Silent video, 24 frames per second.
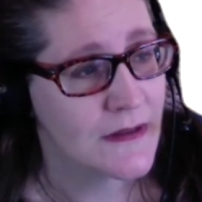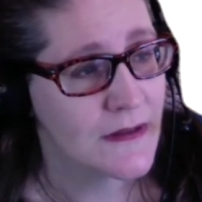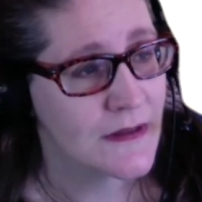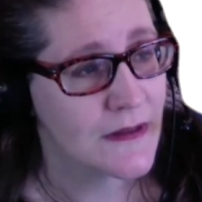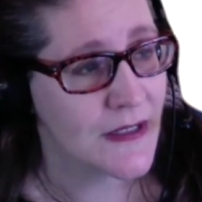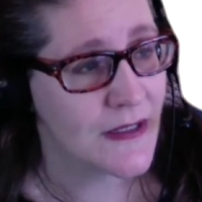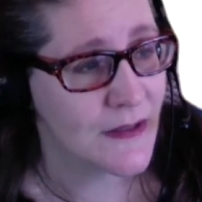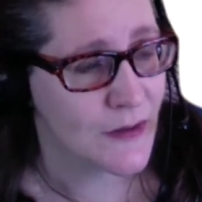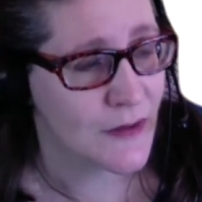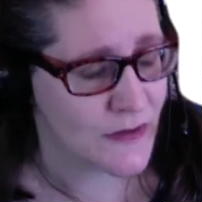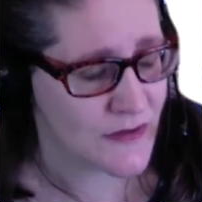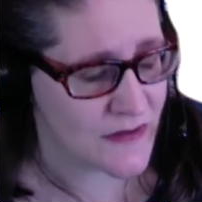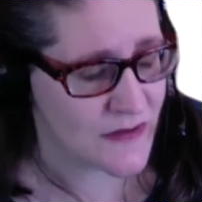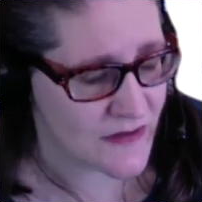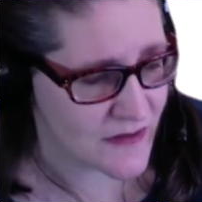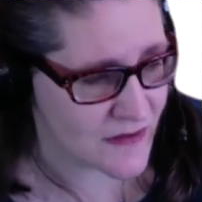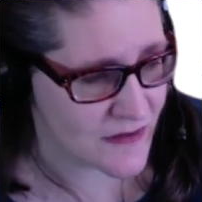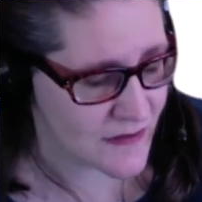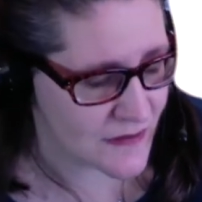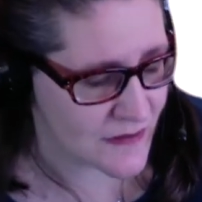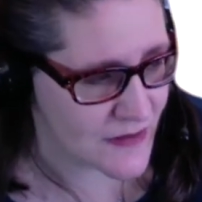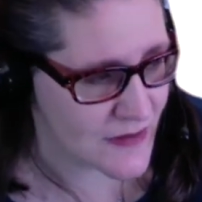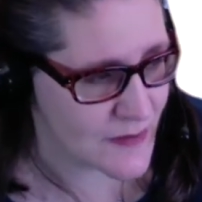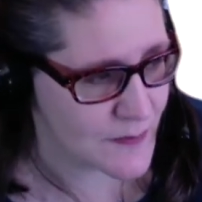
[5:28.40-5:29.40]
I couldn't
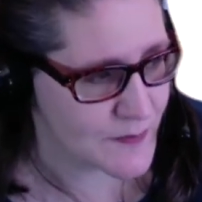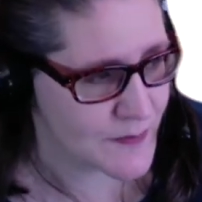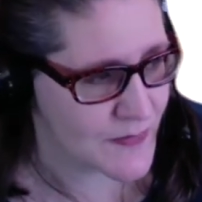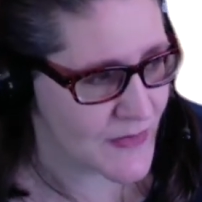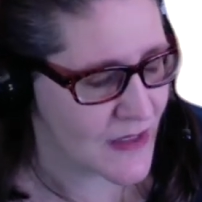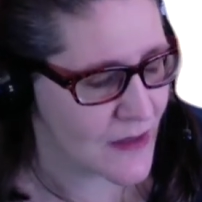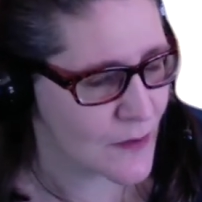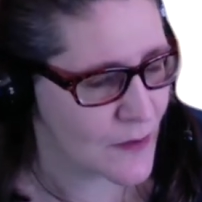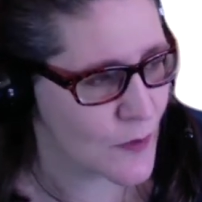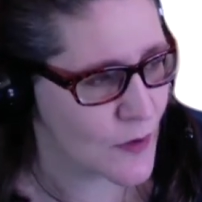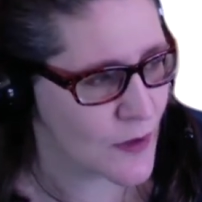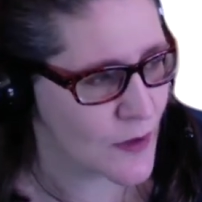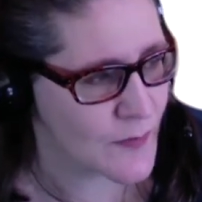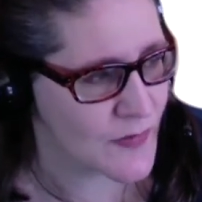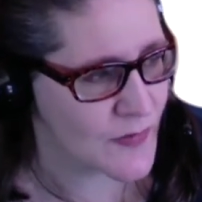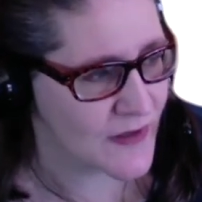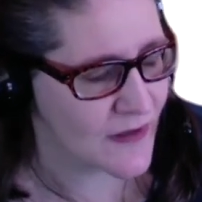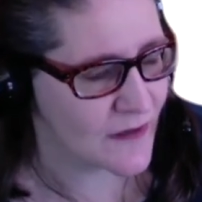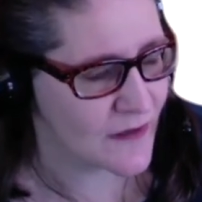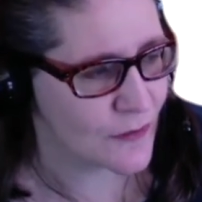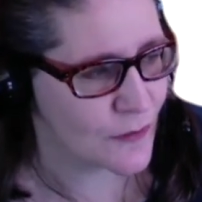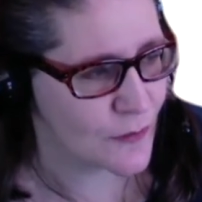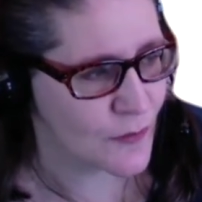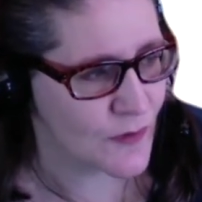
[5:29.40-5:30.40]
sleep, and I woke up at
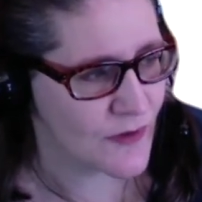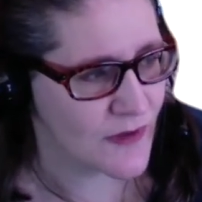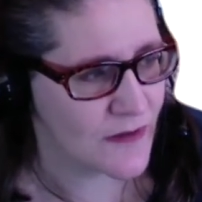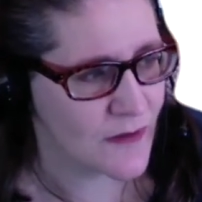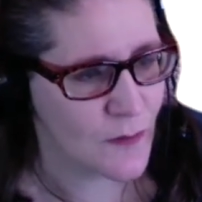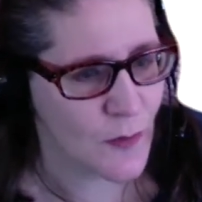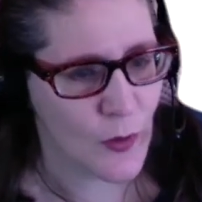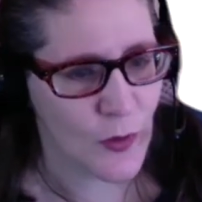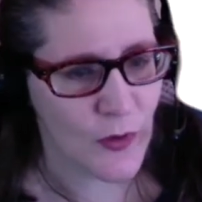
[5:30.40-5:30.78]
like 3 a.m.